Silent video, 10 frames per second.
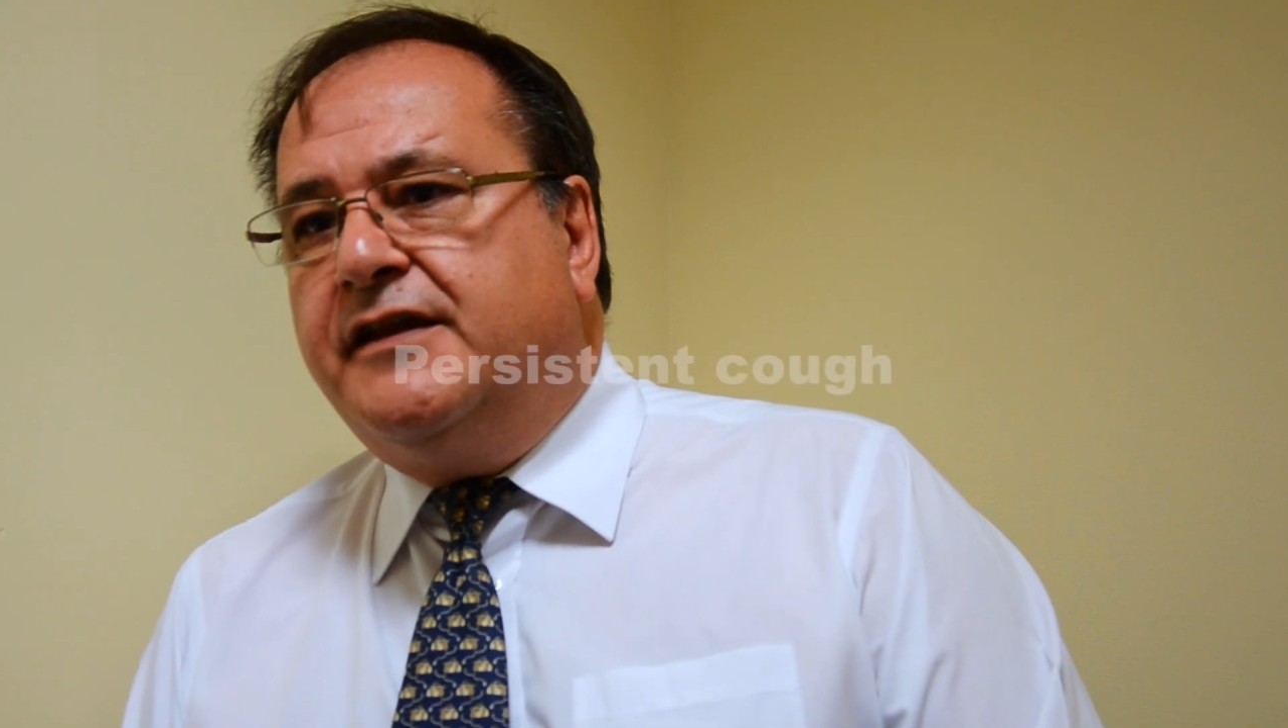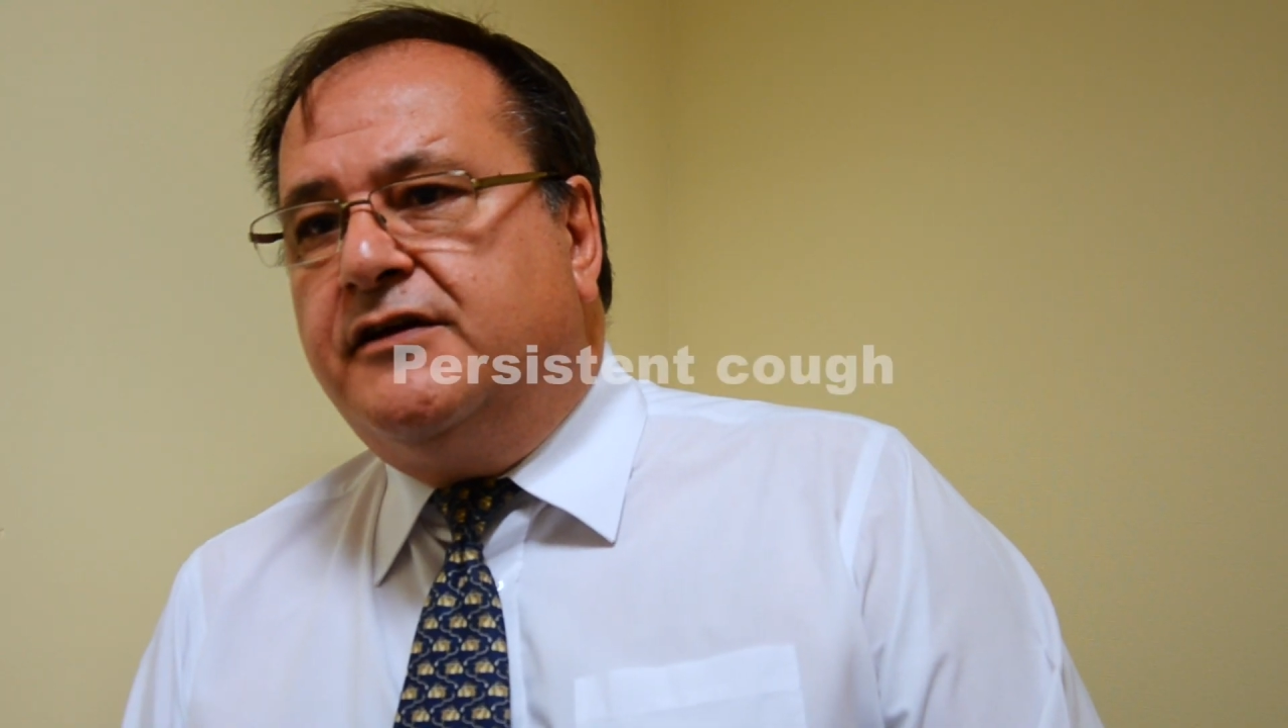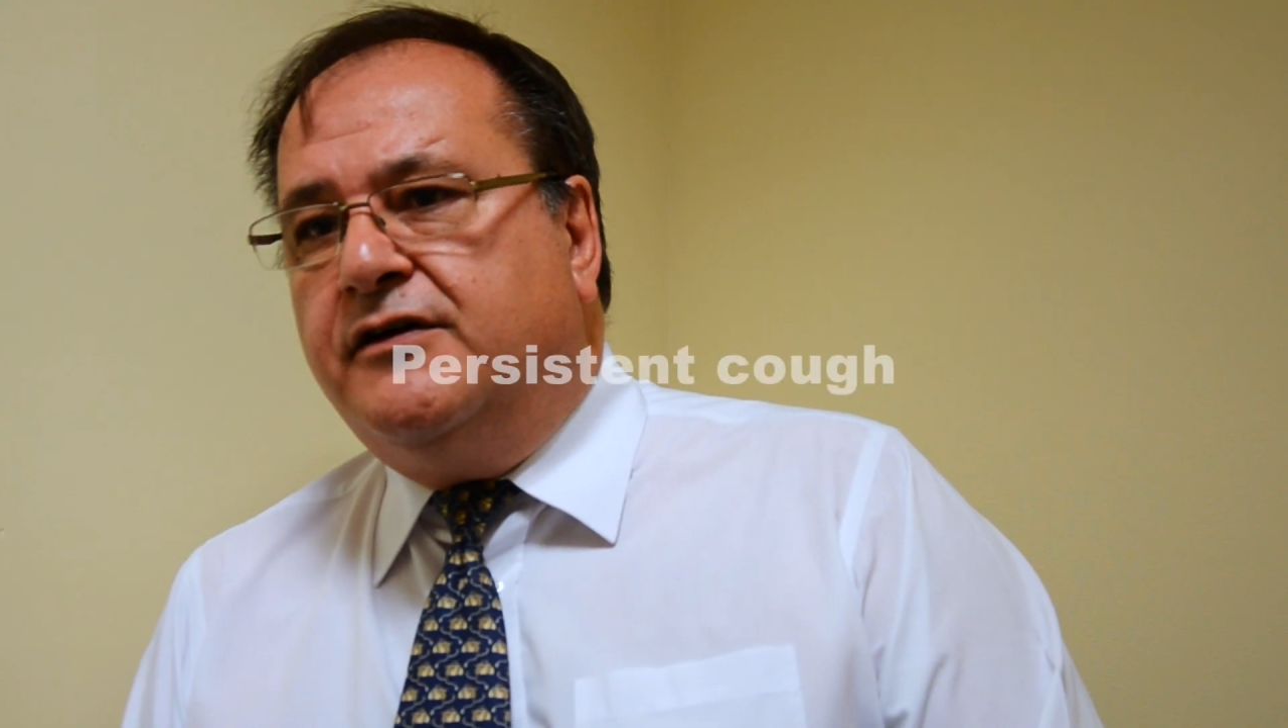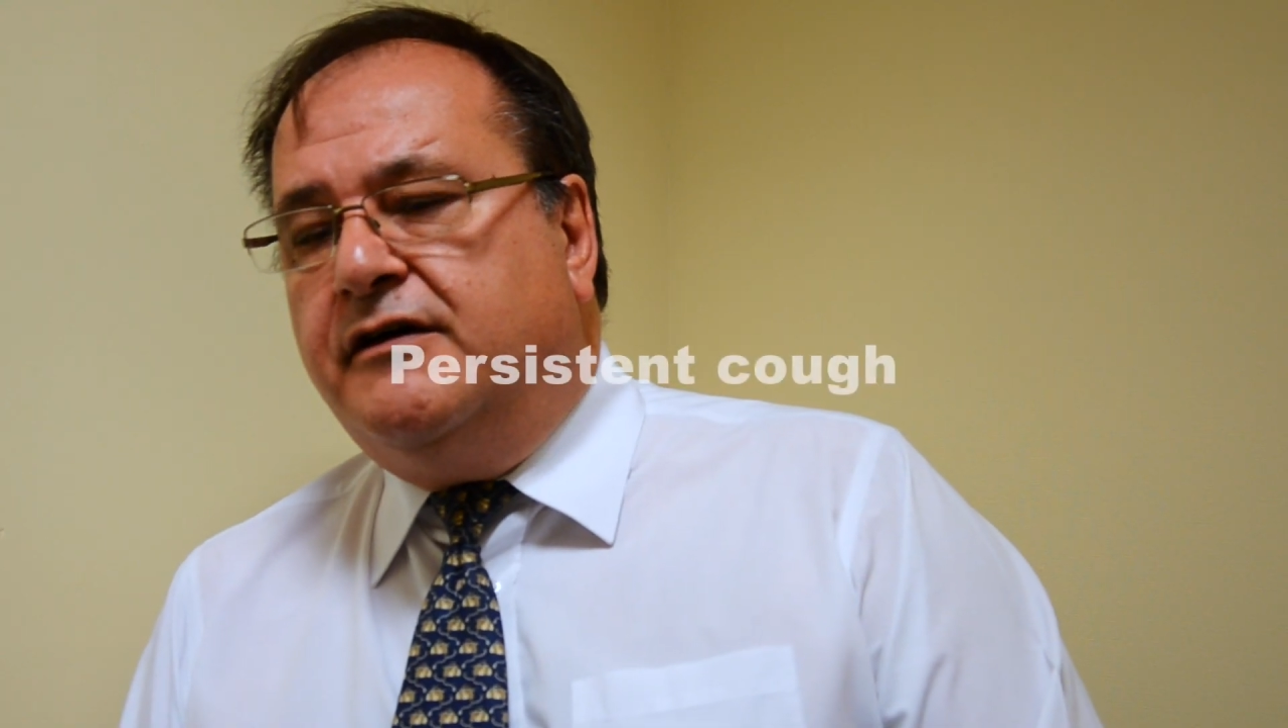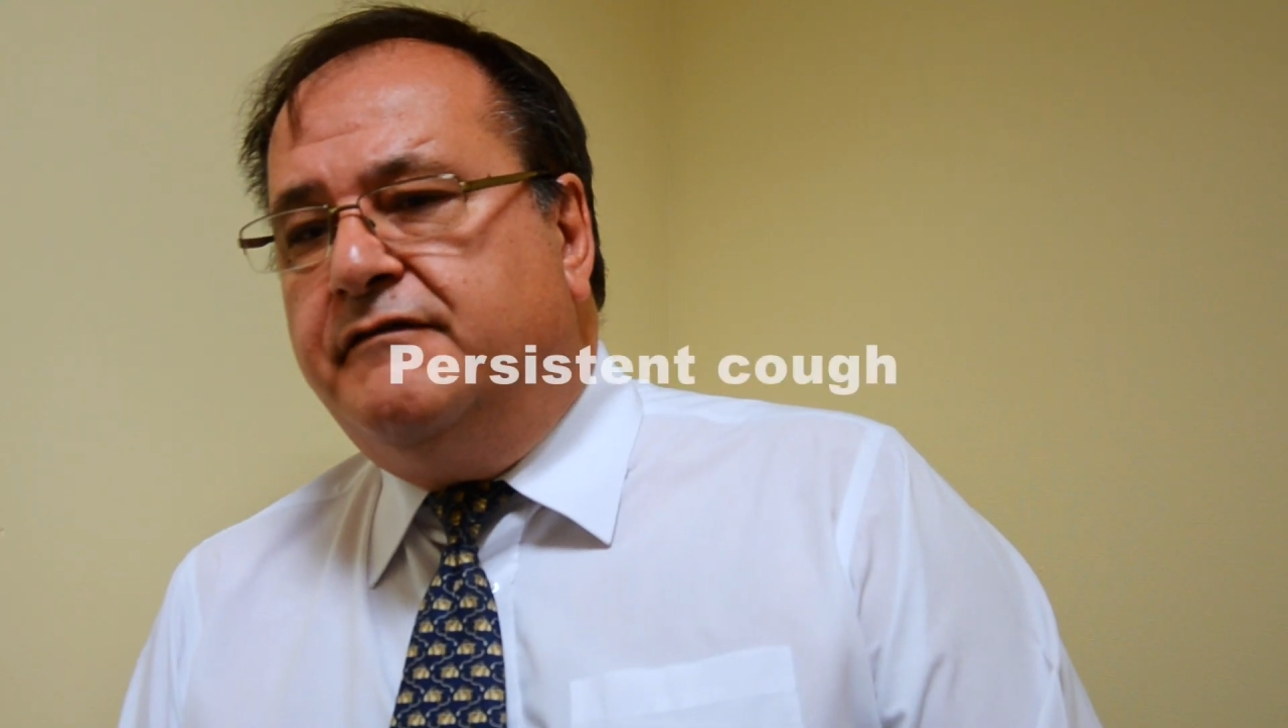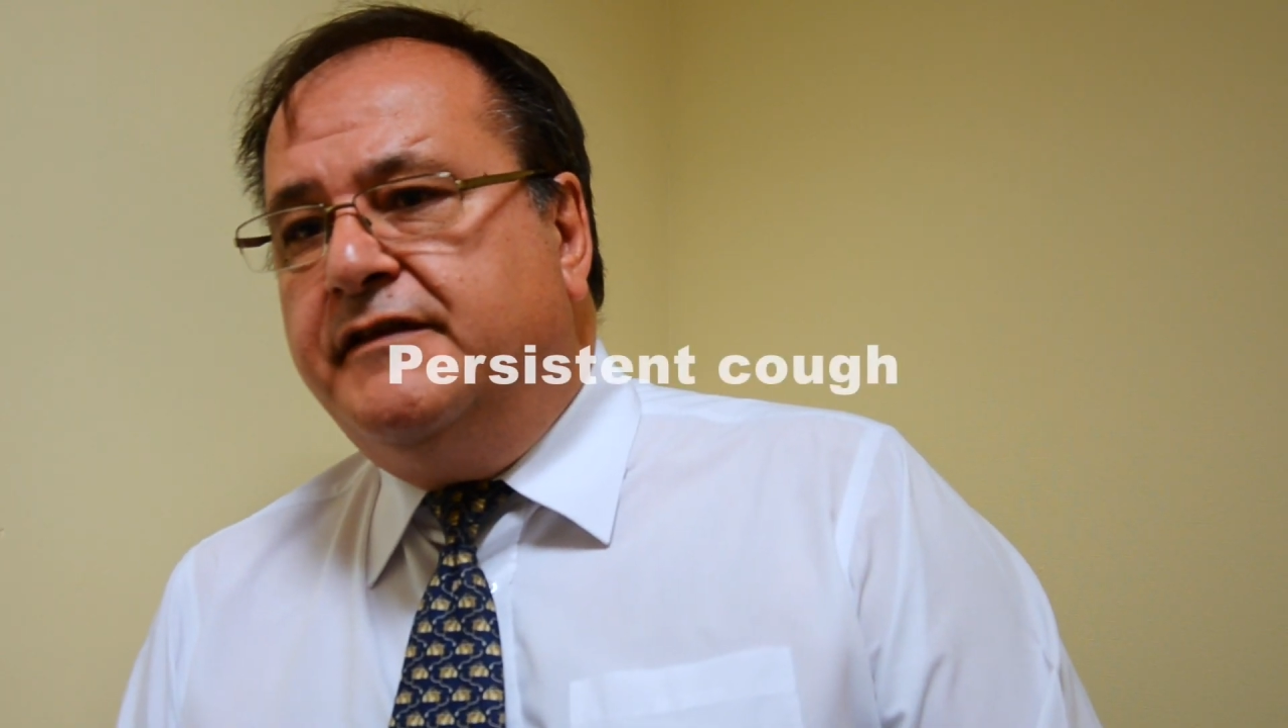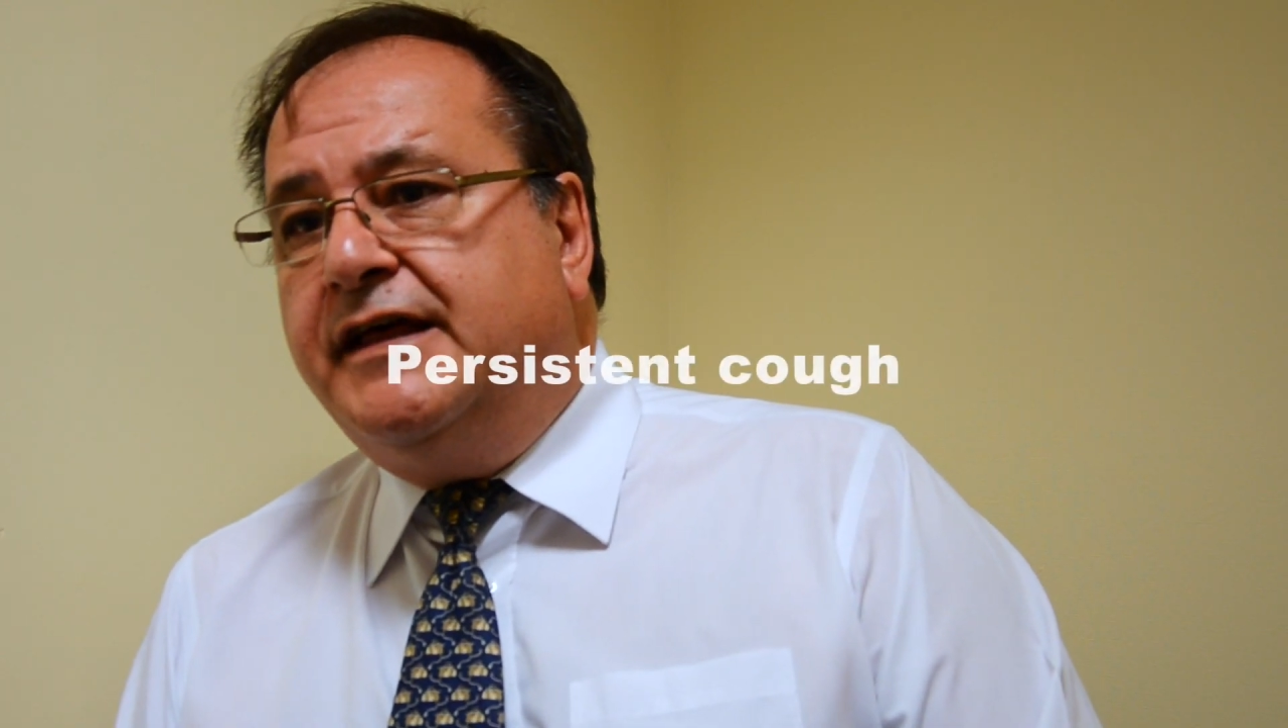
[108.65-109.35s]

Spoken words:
a cough and